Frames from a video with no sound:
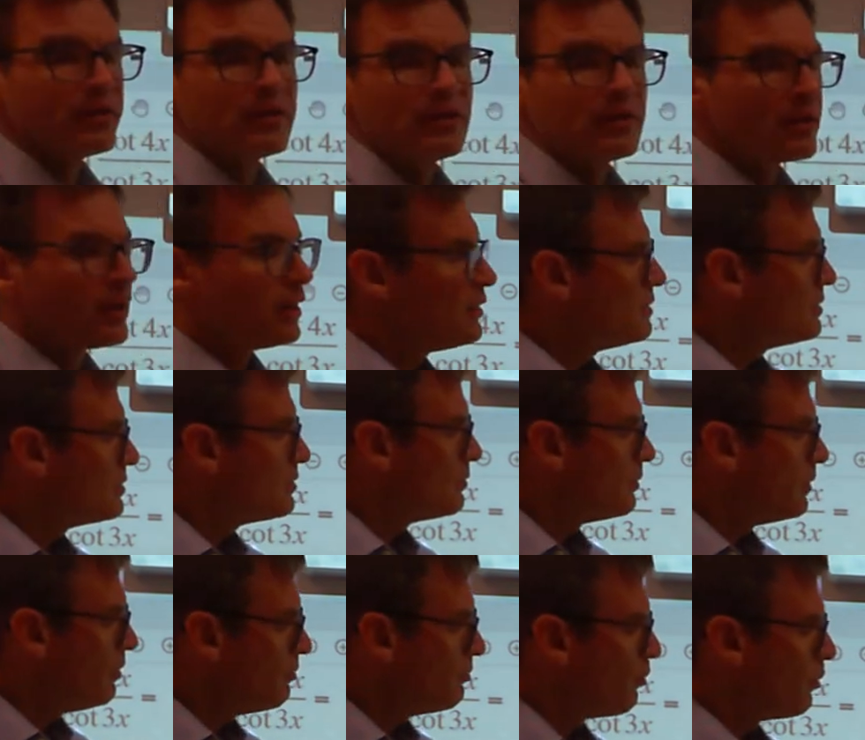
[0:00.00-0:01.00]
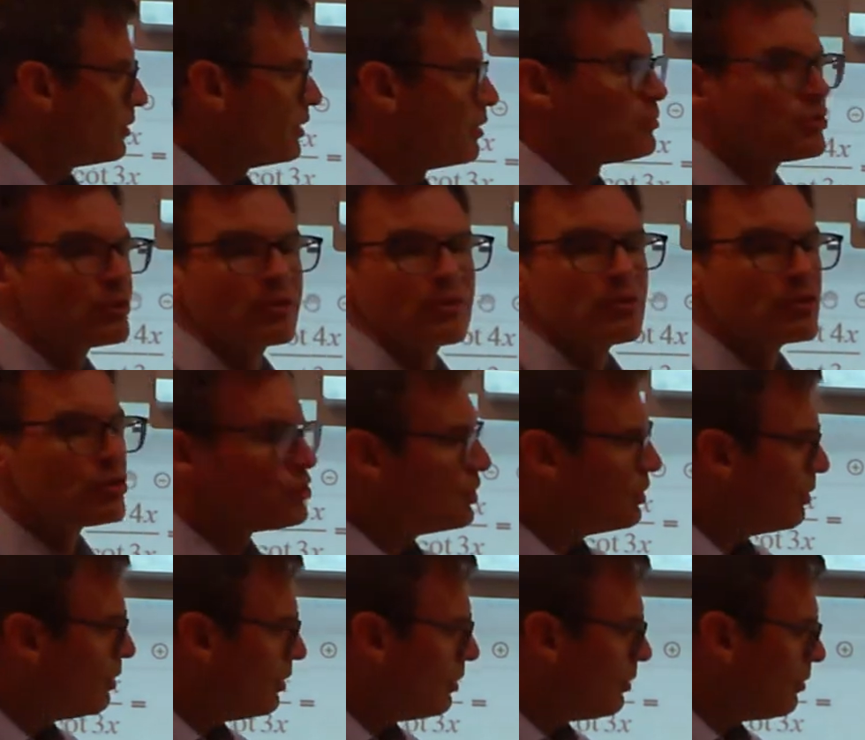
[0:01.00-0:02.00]
this, well, 4 times 0 is
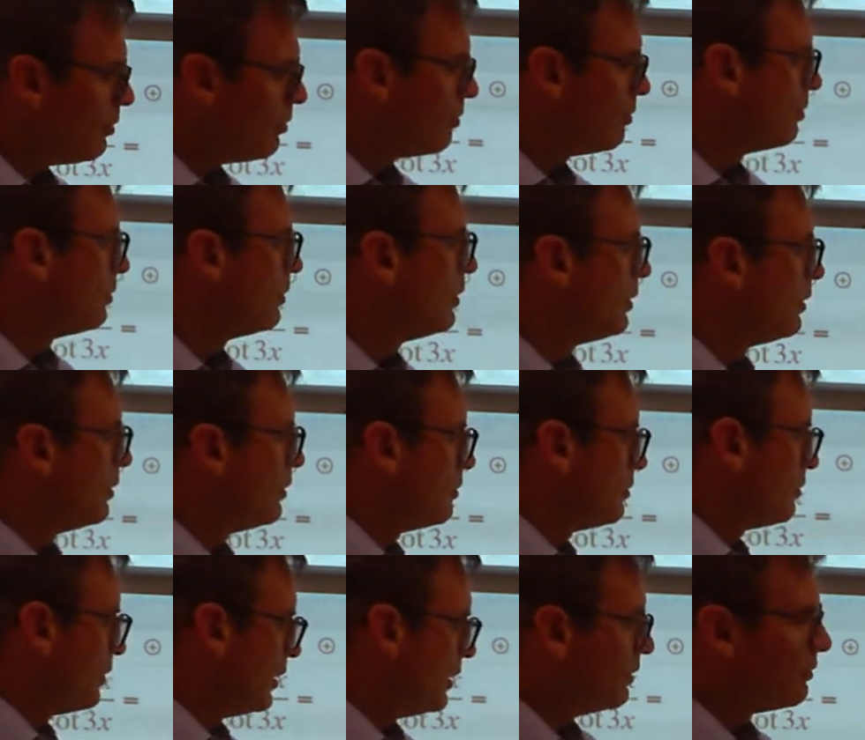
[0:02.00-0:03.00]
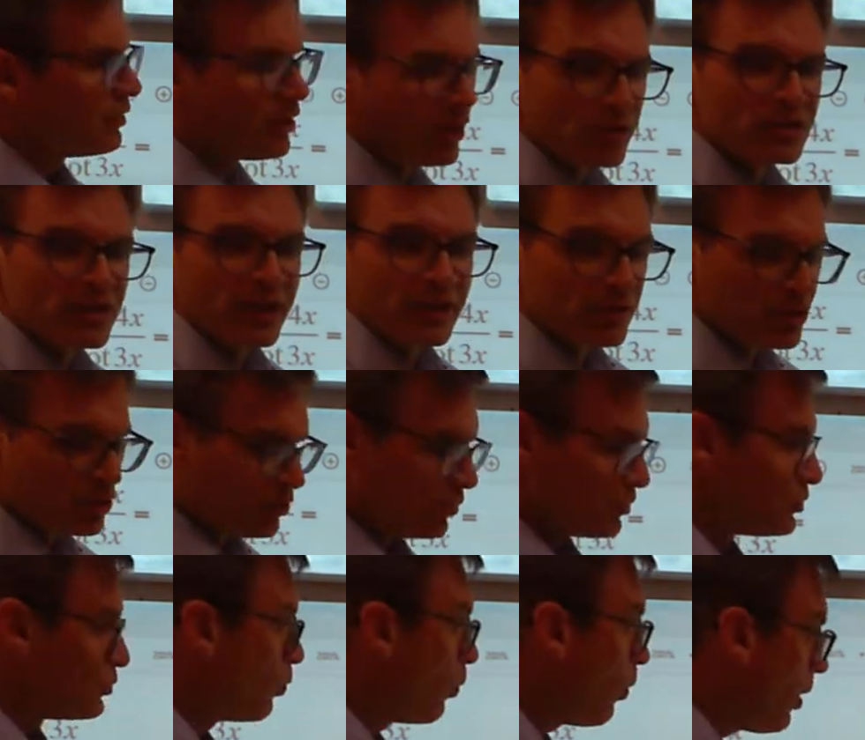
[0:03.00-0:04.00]
0, and cosine of 0
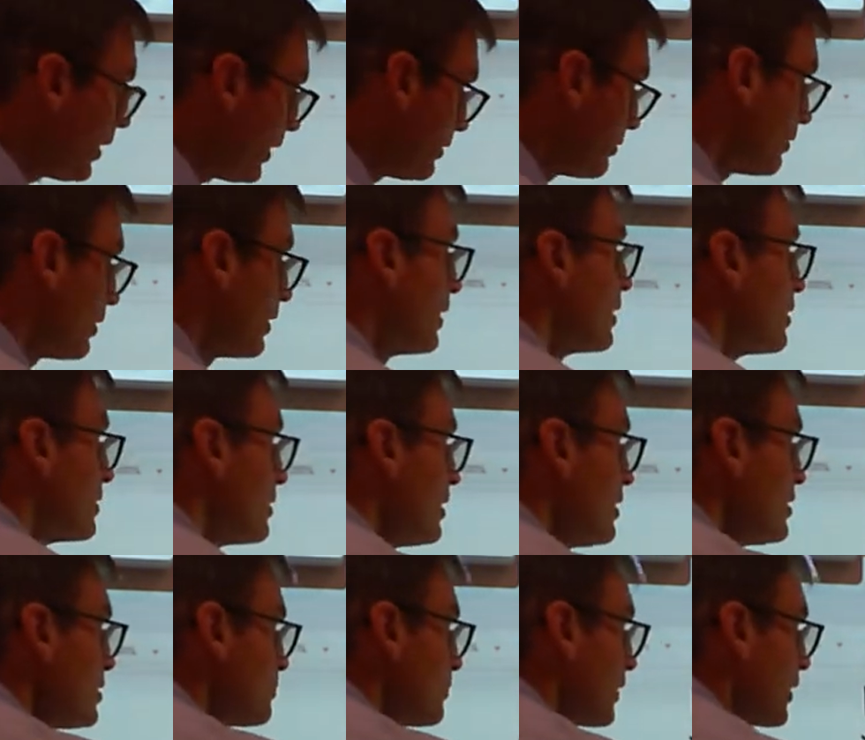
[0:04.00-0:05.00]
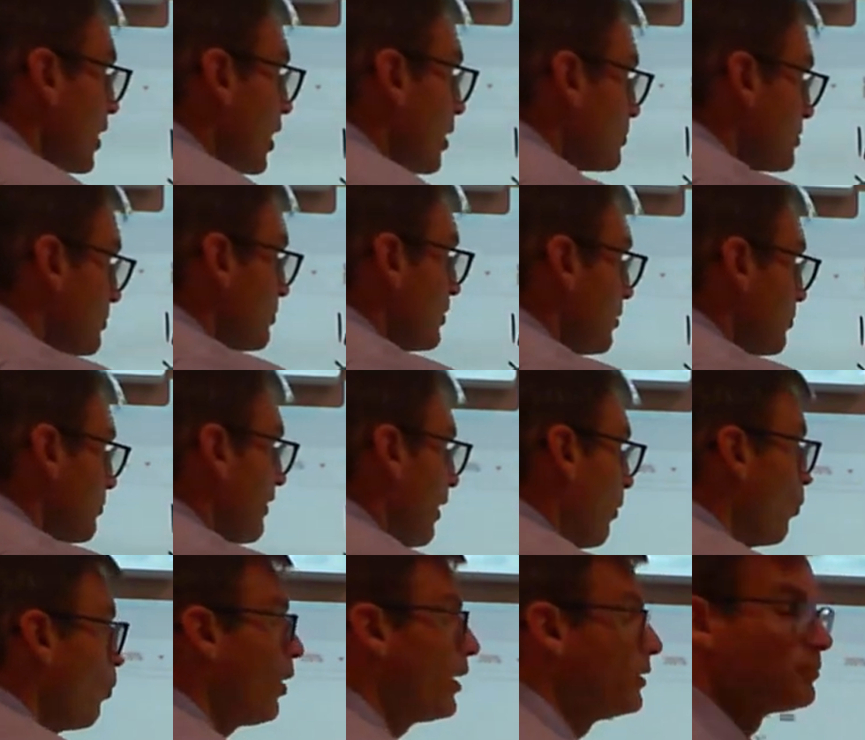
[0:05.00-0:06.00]
is 1, this becomes a big
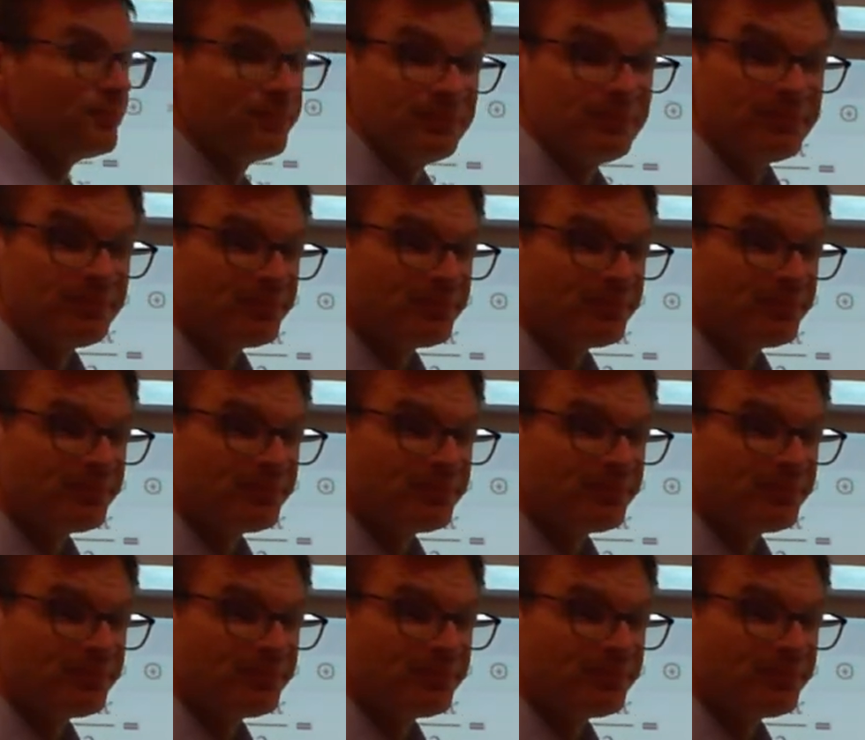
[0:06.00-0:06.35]
fat 1.